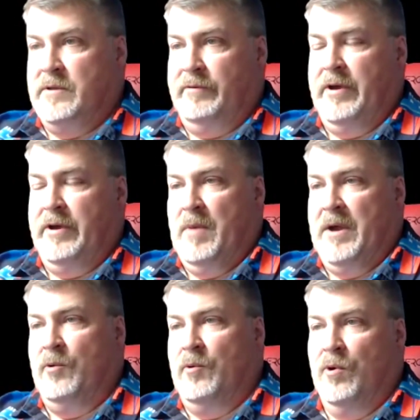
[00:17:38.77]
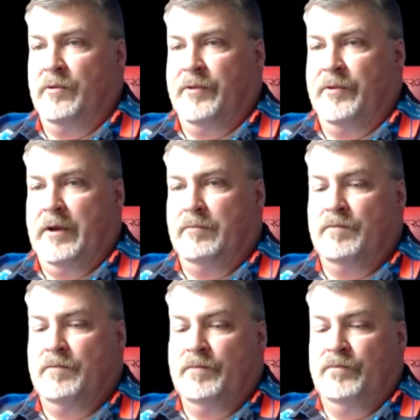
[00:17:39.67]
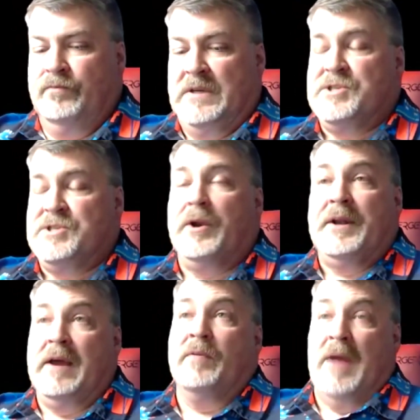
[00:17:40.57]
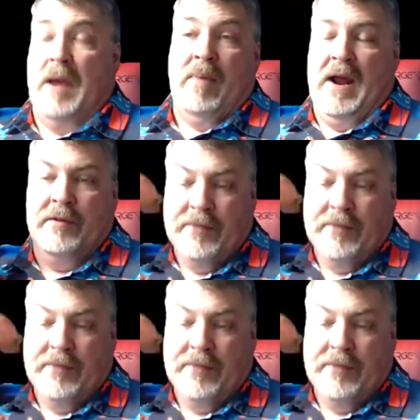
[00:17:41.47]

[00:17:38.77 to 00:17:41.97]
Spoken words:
that I got in my network that started down that path.